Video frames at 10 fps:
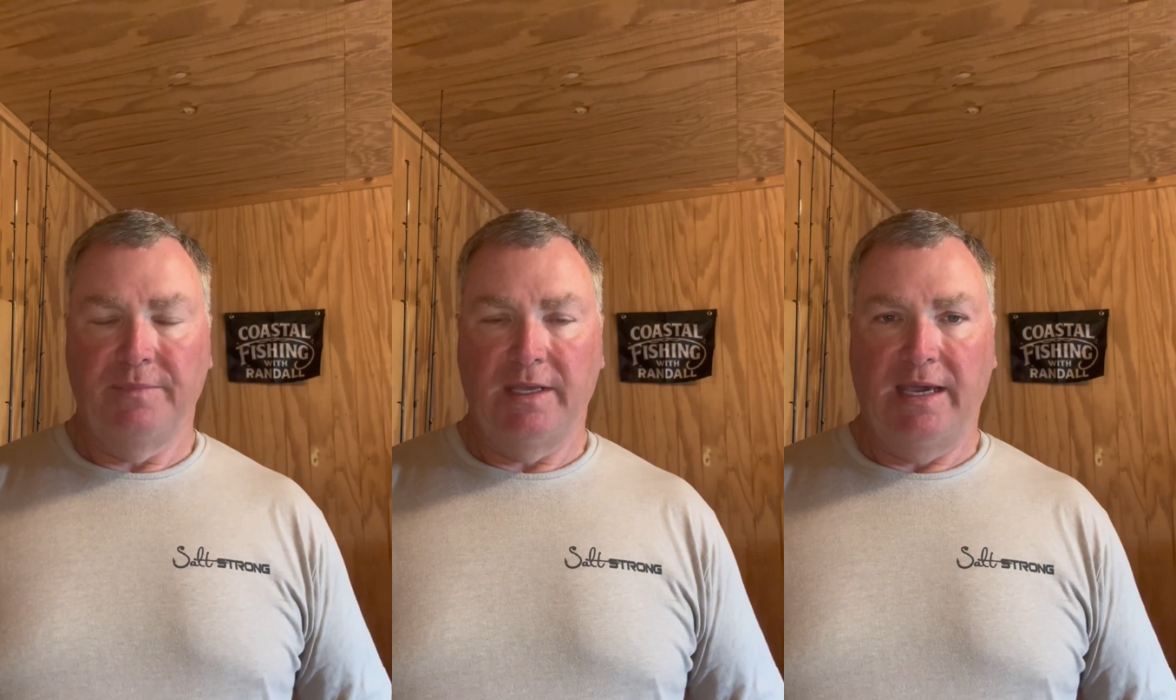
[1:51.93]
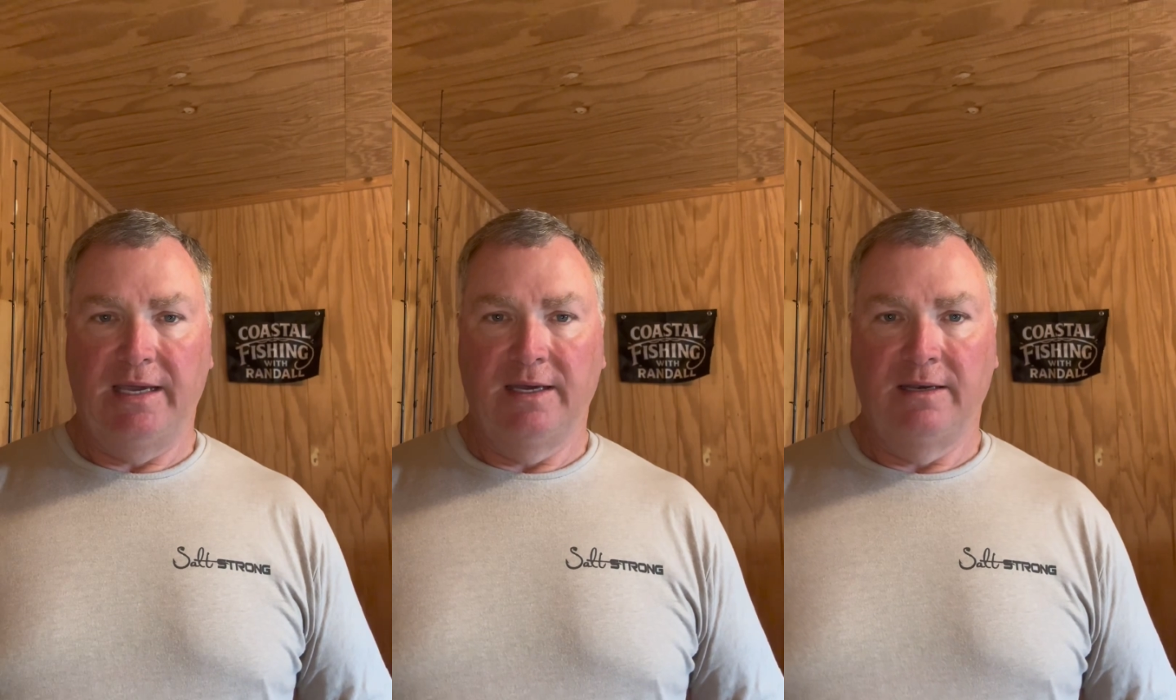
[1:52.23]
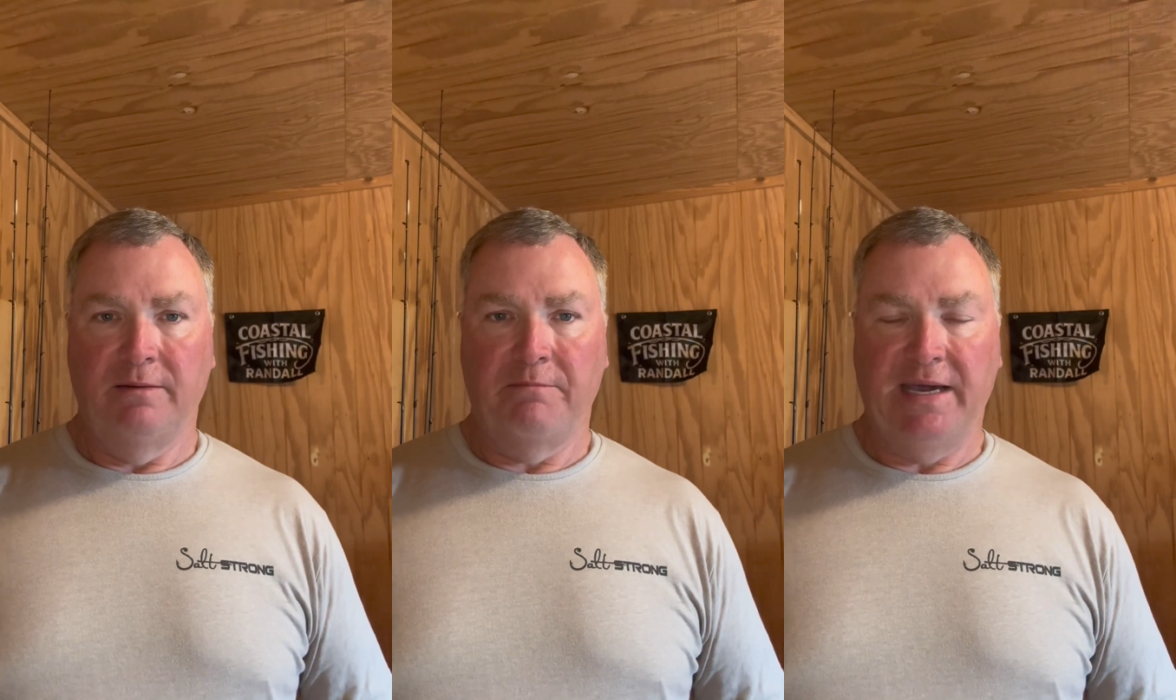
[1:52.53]

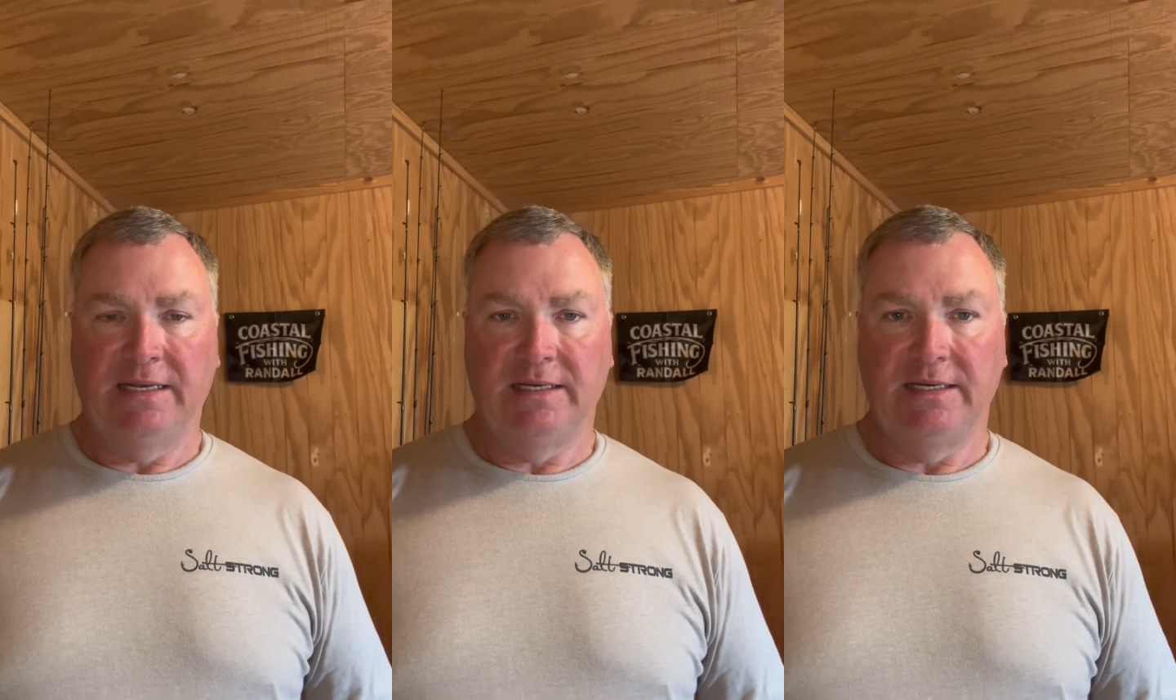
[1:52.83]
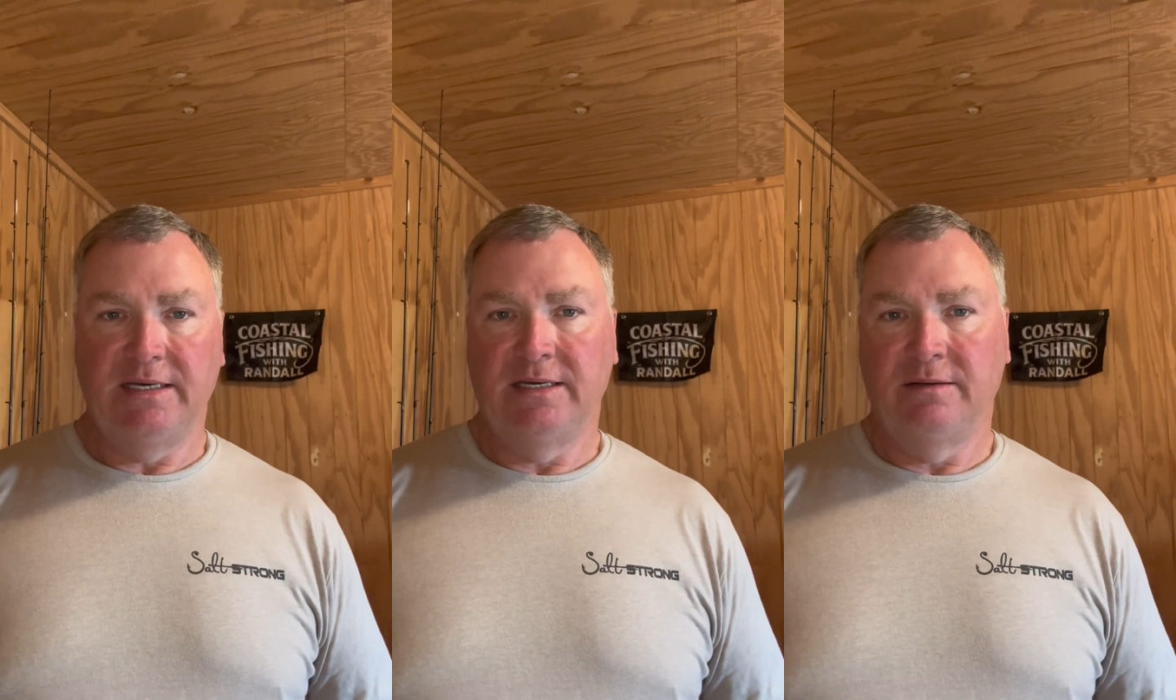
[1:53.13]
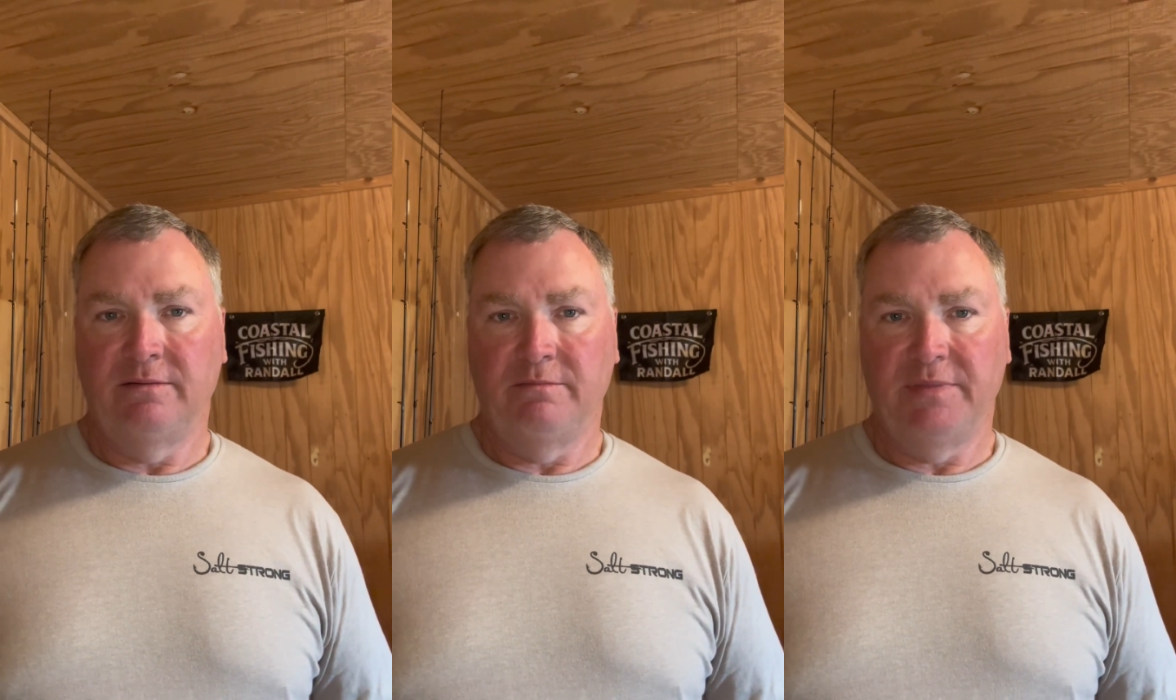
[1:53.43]
and mainly
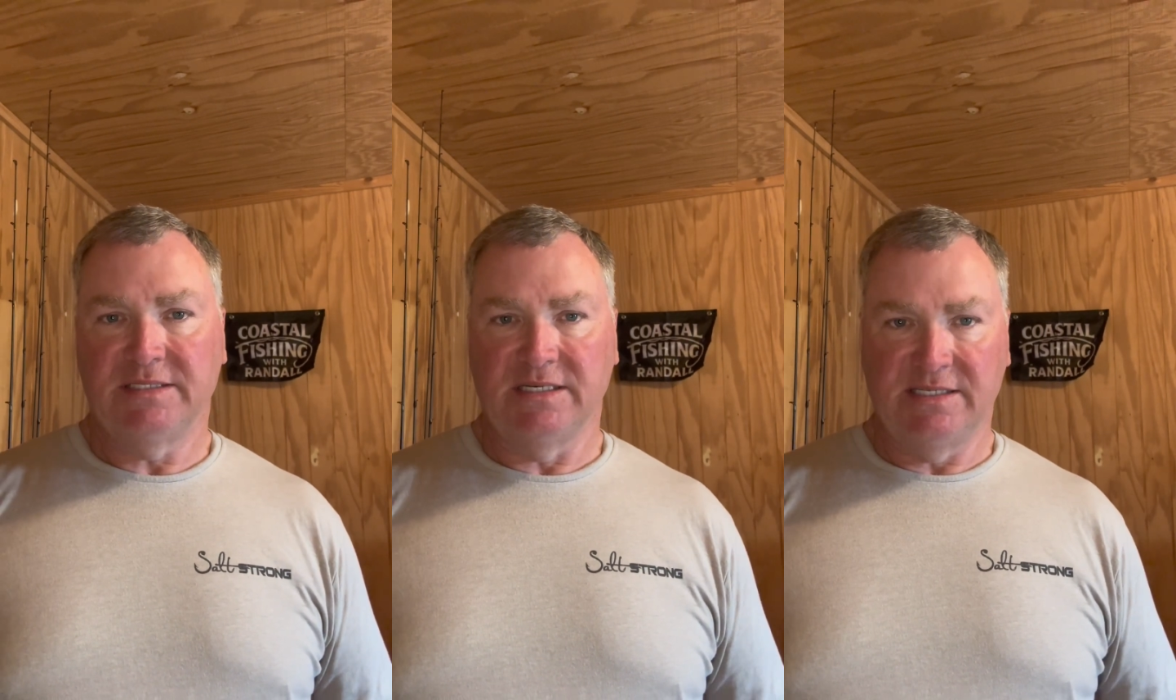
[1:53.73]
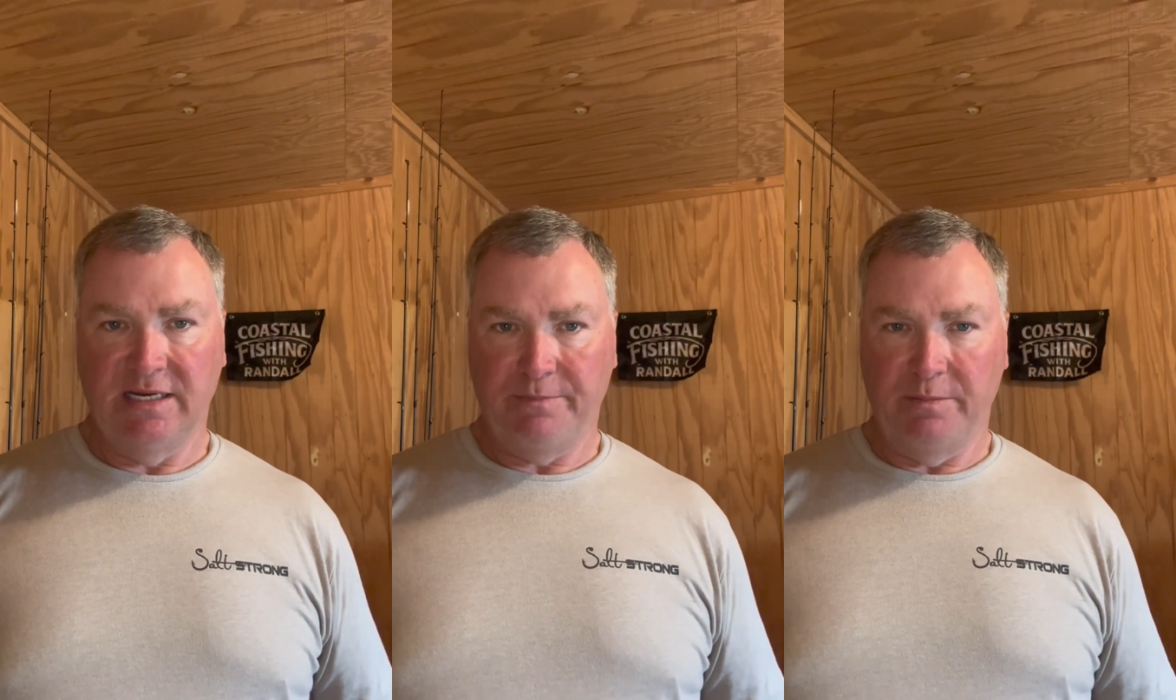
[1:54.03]
in Mississippi,